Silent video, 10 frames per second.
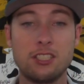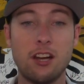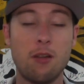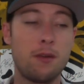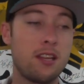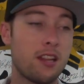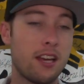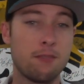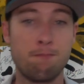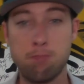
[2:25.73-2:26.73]
You know what I mean?
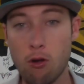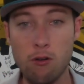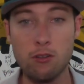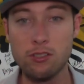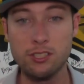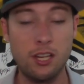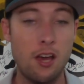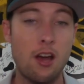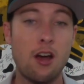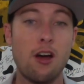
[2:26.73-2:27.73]
Like, Bortles,
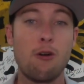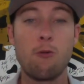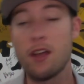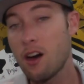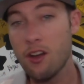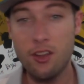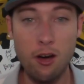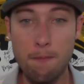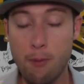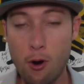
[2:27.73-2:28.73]
we all
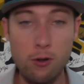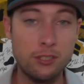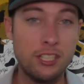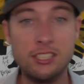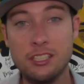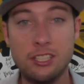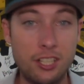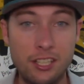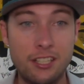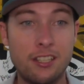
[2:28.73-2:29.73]
know Bortles isn't
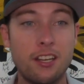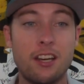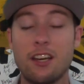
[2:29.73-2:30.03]
good.